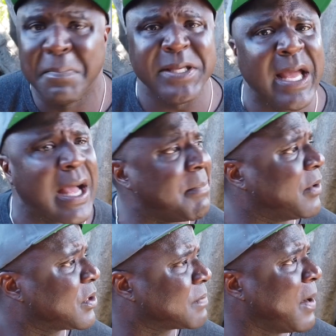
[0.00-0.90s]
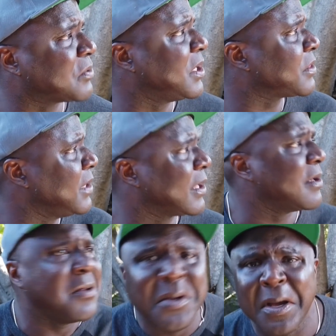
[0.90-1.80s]
But yeah, I'm gonna smoke this
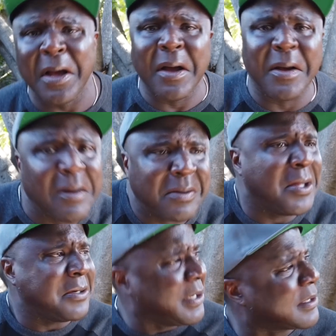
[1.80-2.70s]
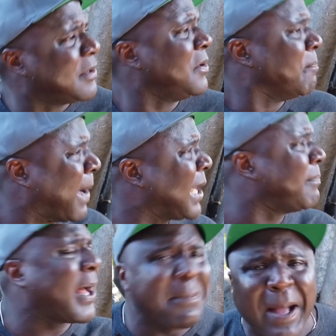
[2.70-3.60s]
nigga. Oh, nigga, body, body,